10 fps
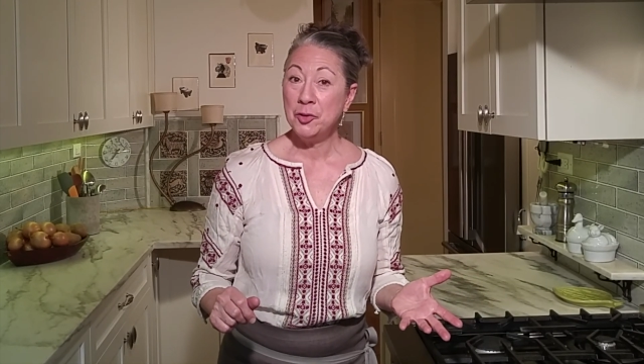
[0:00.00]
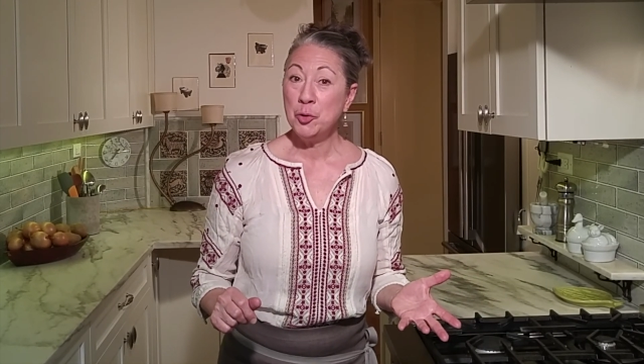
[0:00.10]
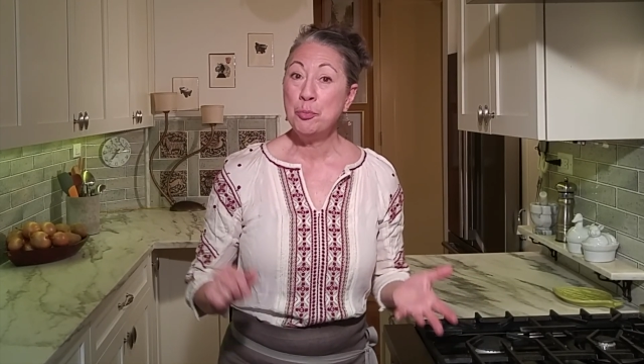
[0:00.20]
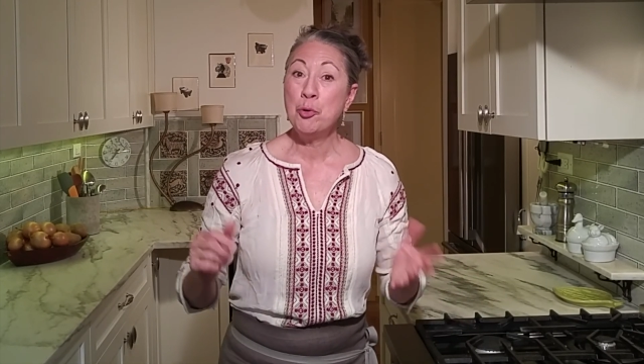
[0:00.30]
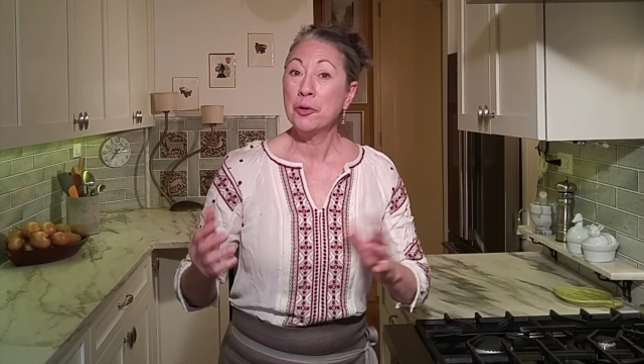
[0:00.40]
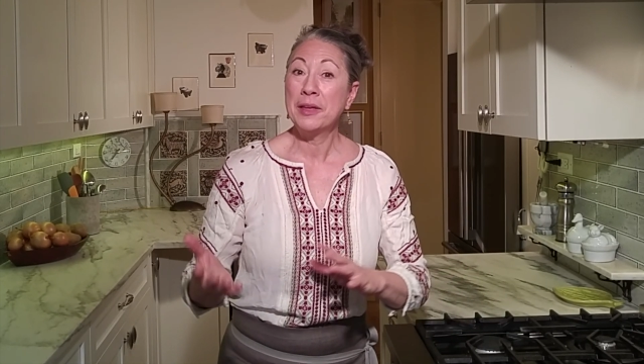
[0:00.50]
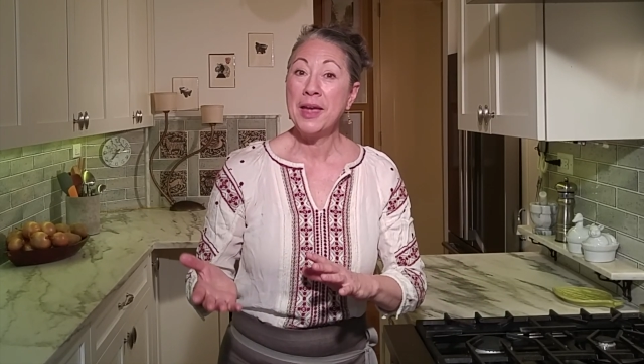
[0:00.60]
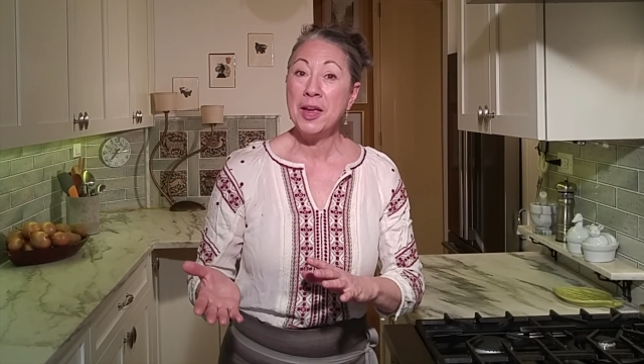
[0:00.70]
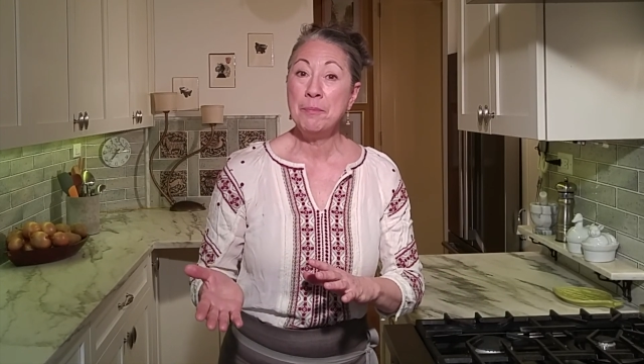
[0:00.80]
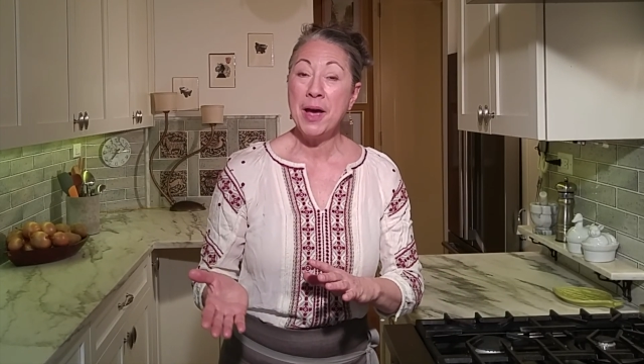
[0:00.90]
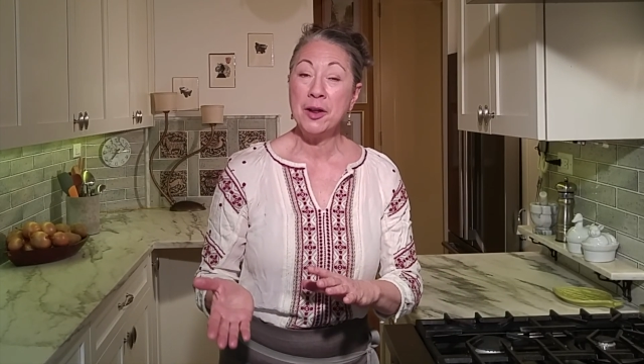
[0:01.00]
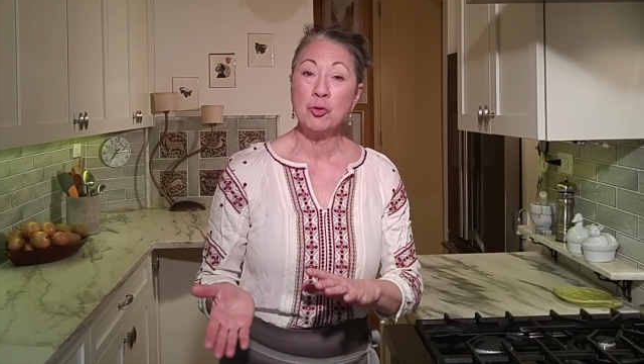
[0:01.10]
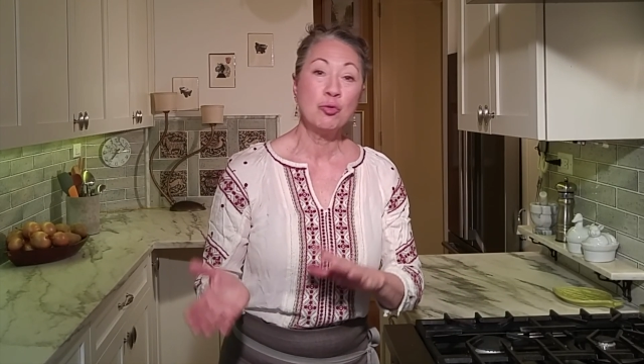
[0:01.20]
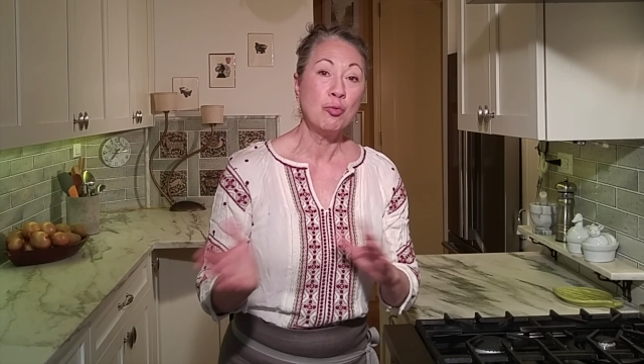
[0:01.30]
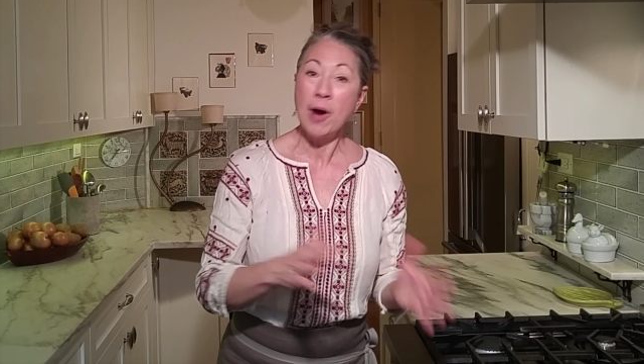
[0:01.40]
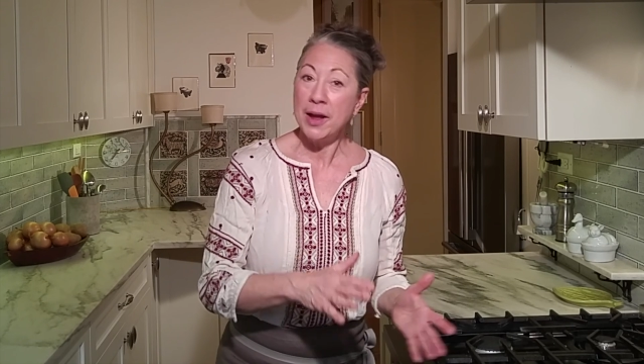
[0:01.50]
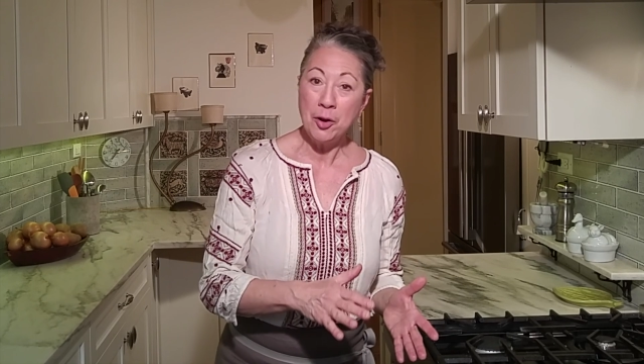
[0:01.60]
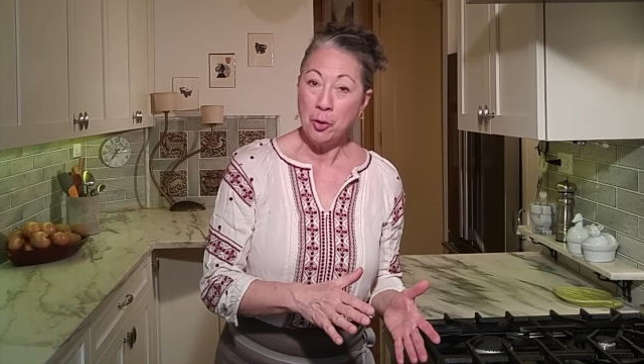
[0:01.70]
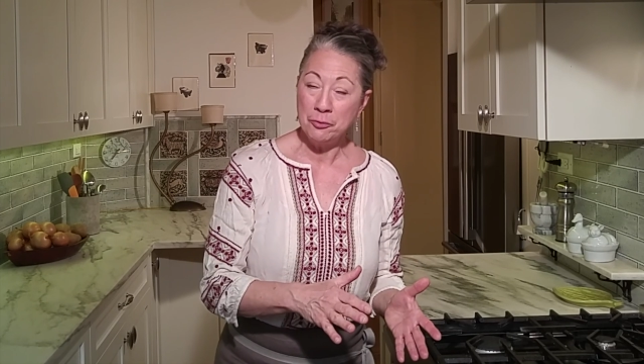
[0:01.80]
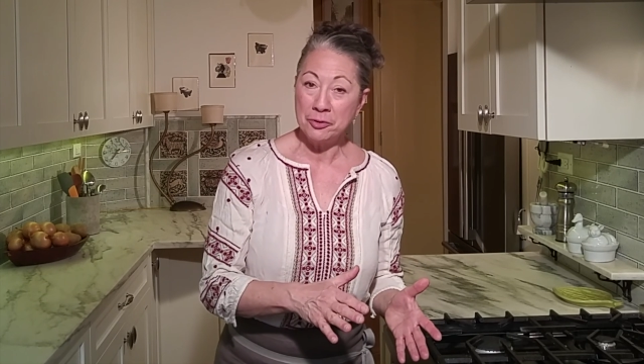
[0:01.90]
you pour the cake batter right
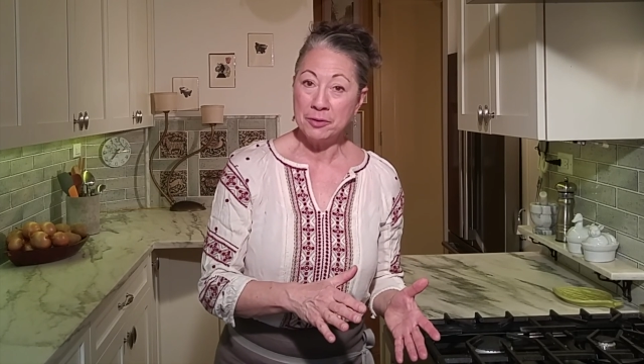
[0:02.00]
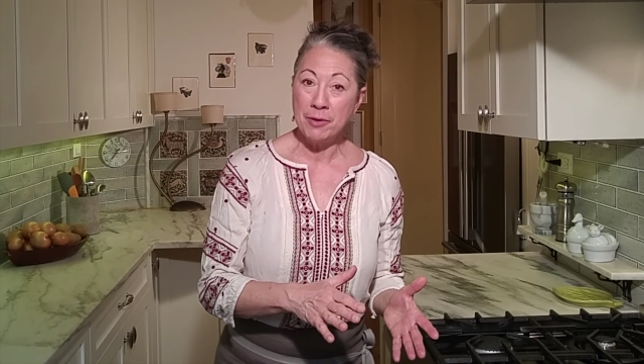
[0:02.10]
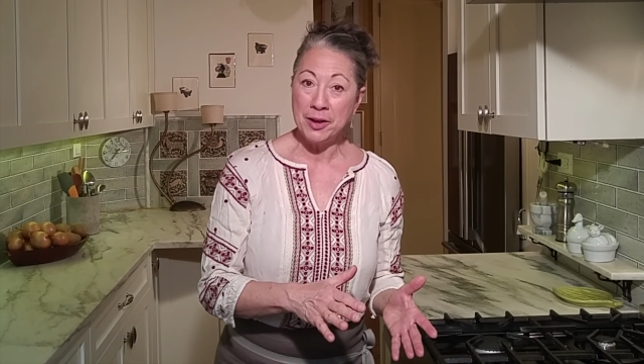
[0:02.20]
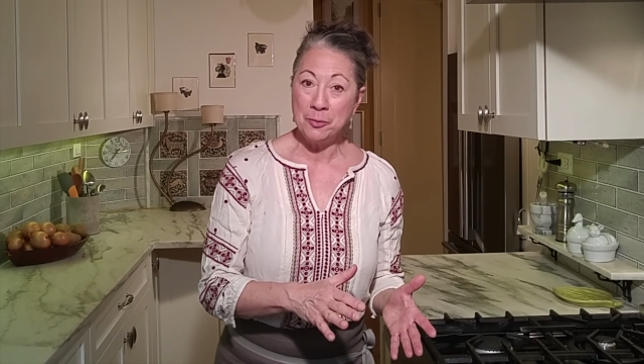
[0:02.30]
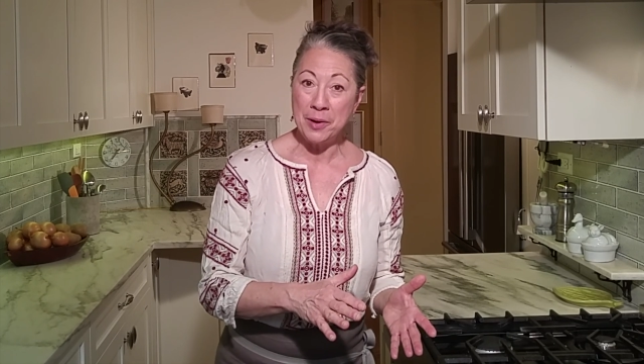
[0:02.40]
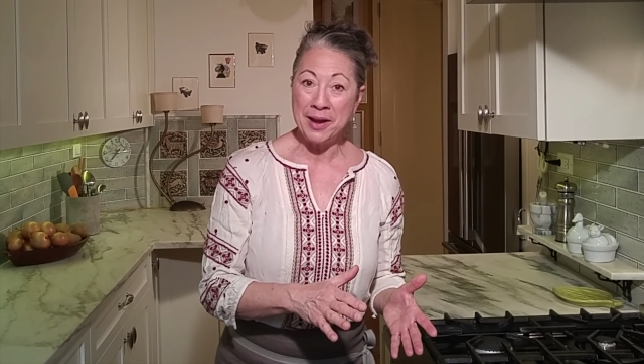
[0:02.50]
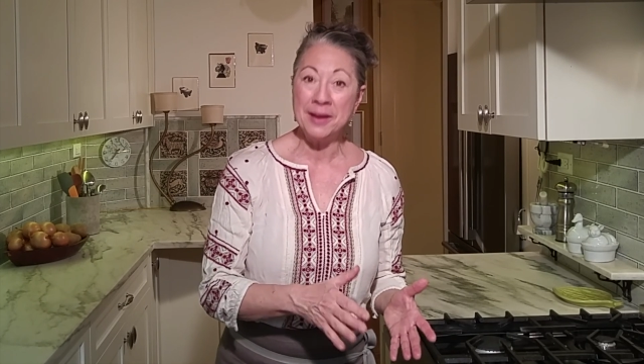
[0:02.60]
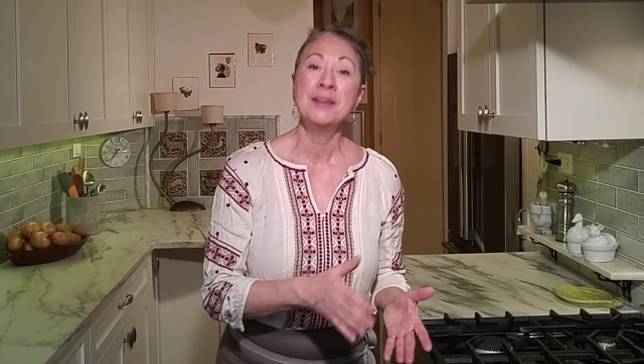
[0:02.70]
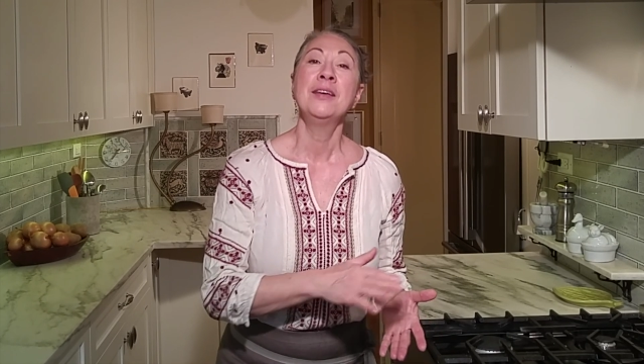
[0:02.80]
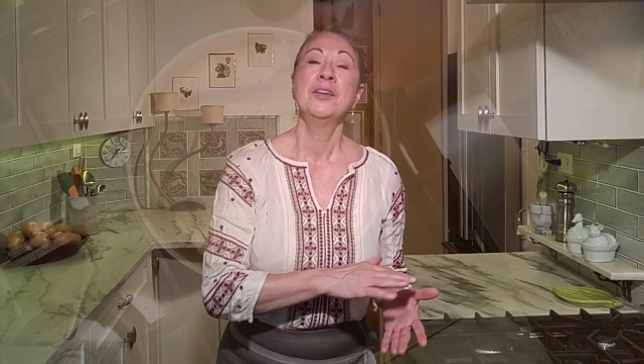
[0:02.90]
over it right away,